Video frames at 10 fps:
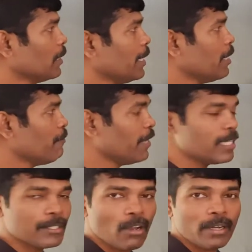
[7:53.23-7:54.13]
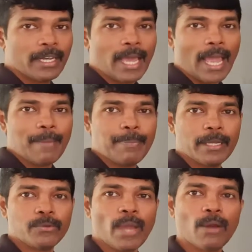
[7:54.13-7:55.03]
Here if it is not in
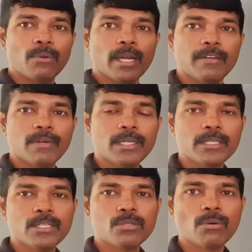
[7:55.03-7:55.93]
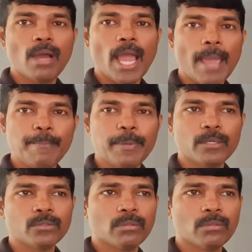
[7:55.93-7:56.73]
ampere, you have to convert it into ampere.